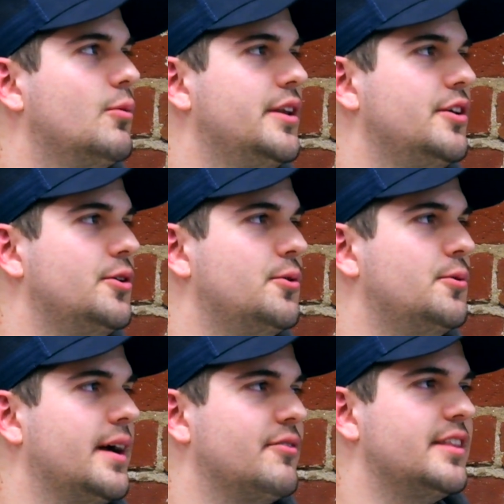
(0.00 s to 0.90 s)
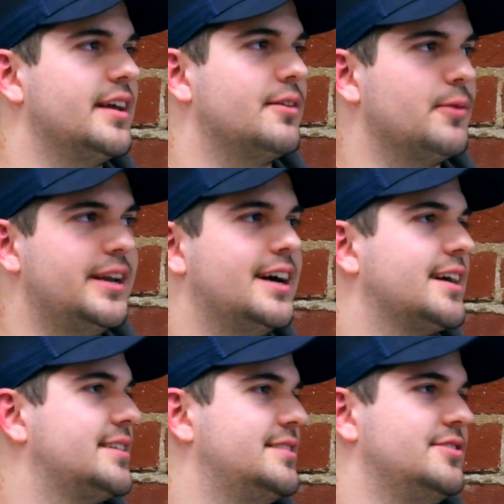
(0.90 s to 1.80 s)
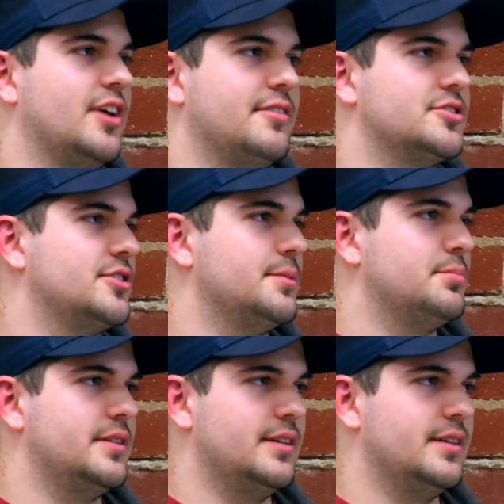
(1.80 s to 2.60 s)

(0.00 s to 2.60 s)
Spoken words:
We do everything in Redux, JavaScript,